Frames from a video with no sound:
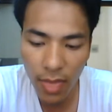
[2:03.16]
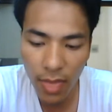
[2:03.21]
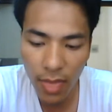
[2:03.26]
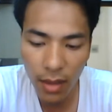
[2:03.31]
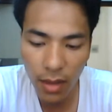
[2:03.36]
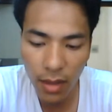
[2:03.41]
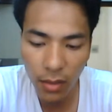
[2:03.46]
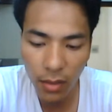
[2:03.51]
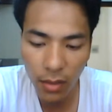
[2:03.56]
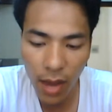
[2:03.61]

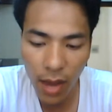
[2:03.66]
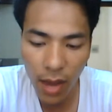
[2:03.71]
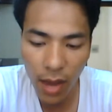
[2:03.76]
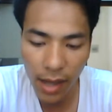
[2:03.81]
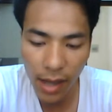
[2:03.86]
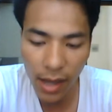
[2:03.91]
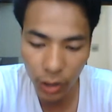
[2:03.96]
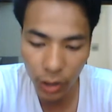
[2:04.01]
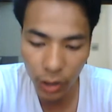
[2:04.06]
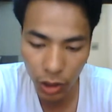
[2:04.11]
the
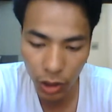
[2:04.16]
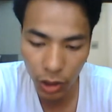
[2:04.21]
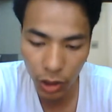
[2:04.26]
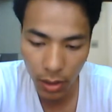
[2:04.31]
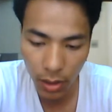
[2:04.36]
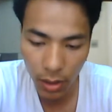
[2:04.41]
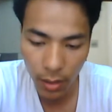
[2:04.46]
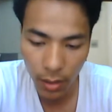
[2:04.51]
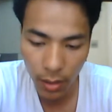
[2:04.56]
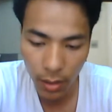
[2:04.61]
rush
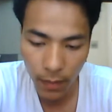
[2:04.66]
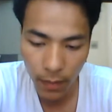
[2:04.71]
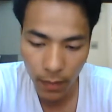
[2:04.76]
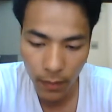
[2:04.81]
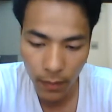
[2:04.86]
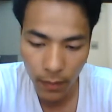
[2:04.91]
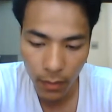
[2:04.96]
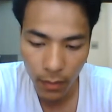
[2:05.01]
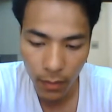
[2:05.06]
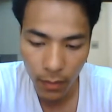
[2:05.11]

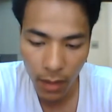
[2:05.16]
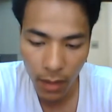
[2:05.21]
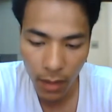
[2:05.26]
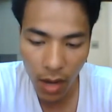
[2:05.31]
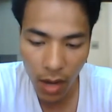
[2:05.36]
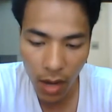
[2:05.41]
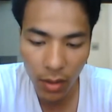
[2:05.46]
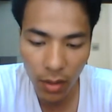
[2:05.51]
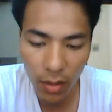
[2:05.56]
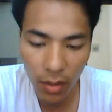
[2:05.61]

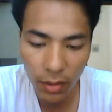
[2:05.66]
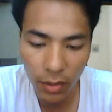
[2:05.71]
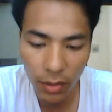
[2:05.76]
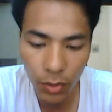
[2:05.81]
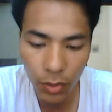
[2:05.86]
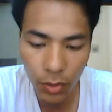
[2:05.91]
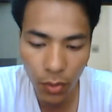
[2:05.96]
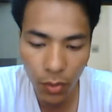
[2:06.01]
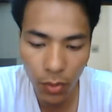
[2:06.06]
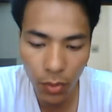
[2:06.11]
hour
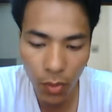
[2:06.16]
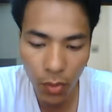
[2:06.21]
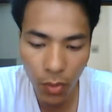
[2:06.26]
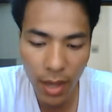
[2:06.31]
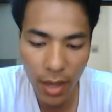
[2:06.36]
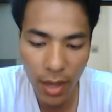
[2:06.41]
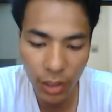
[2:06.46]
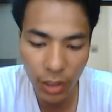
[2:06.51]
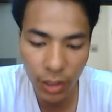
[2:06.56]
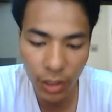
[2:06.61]
to
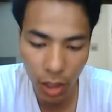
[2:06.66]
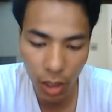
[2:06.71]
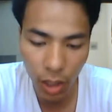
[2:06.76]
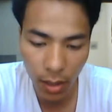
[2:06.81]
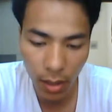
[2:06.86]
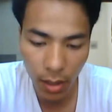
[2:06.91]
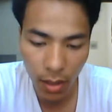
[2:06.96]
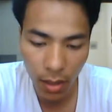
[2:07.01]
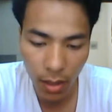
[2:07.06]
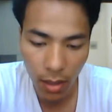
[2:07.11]
reach
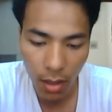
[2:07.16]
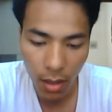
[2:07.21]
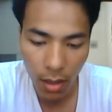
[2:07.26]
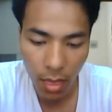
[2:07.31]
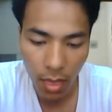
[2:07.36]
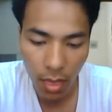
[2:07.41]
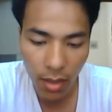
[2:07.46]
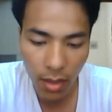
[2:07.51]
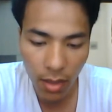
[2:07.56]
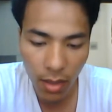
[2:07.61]

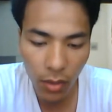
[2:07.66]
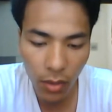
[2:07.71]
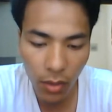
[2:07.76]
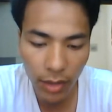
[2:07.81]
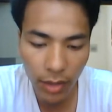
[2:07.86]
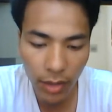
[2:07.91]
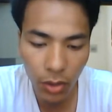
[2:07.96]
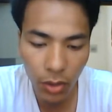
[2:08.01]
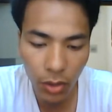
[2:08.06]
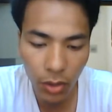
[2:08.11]
the
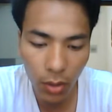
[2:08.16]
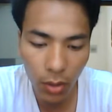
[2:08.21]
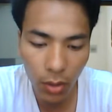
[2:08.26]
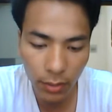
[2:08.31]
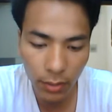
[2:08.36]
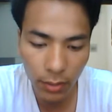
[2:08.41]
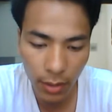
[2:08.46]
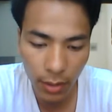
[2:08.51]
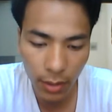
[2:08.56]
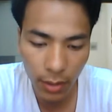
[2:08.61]

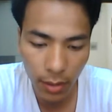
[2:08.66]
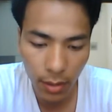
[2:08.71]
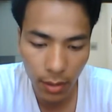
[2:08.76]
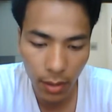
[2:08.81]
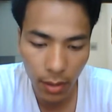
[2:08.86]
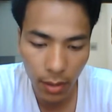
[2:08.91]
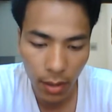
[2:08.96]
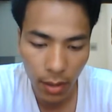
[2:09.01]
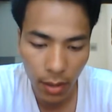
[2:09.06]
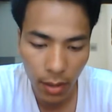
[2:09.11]
restaurant,
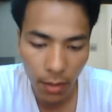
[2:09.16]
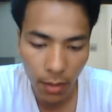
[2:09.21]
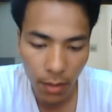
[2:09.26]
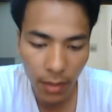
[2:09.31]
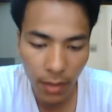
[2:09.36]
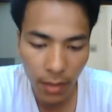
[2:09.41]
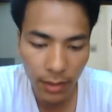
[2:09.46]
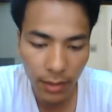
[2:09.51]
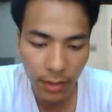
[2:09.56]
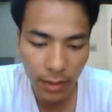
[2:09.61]

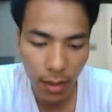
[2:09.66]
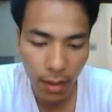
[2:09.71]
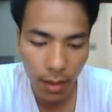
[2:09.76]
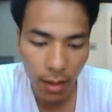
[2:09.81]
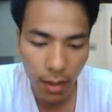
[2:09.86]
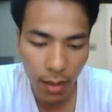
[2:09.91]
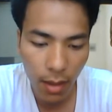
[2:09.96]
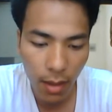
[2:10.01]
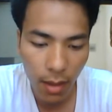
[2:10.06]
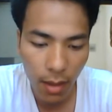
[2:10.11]
but
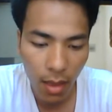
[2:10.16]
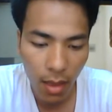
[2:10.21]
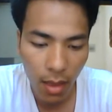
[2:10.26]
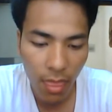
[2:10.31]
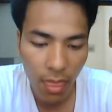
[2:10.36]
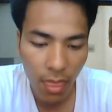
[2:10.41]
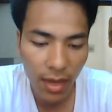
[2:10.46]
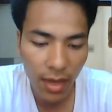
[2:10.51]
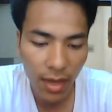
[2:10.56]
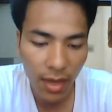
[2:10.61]

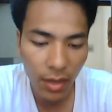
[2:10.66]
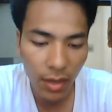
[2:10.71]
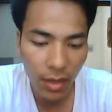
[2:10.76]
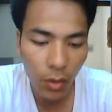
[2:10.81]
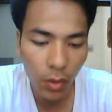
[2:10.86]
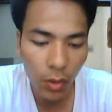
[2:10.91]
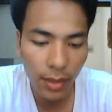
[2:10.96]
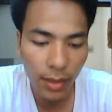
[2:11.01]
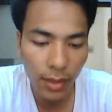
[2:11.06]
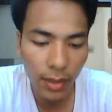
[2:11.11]
they
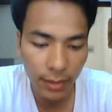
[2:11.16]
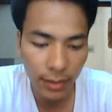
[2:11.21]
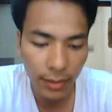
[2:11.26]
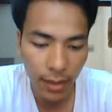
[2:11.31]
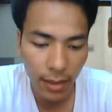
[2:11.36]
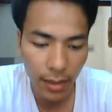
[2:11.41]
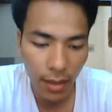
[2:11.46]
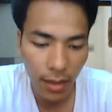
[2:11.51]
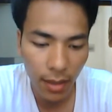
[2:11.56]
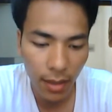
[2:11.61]
couldn't
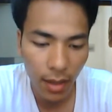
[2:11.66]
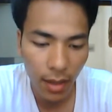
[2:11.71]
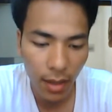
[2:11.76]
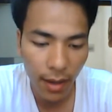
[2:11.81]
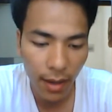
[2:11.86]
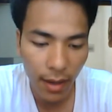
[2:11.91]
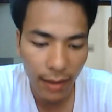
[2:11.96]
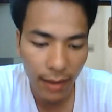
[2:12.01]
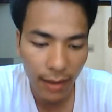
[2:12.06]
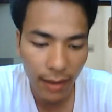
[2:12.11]

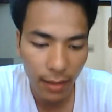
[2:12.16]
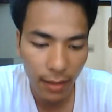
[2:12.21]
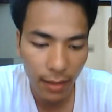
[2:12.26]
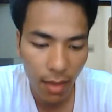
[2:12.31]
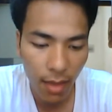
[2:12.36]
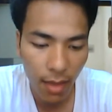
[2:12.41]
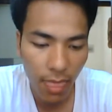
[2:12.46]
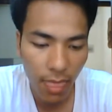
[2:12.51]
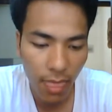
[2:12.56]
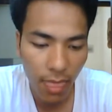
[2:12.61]
get
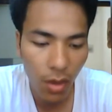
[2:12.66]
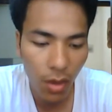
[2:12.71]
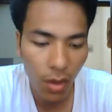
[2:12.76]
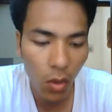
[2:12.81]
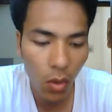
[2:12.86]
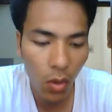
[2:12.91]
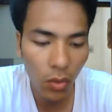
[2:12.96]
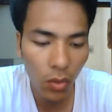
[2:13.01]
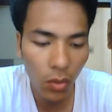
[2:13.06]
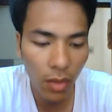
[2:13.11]

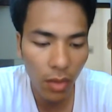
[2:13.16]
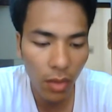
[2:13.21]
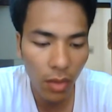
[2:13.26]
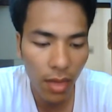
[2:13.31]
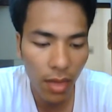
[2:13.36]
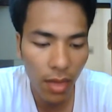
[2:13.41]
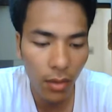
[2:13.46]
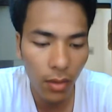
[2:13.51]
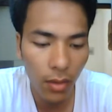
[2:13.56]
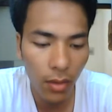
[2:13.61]
through
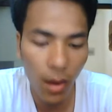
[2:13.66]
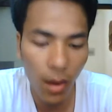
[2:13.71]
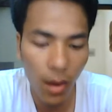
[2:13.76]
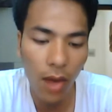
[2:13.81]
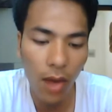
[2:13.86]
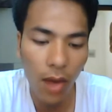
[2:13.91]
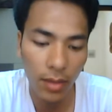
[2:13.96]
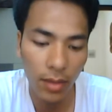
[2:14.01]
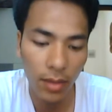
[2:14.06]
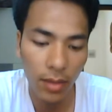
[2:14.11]
the
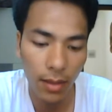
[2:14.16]
crowd.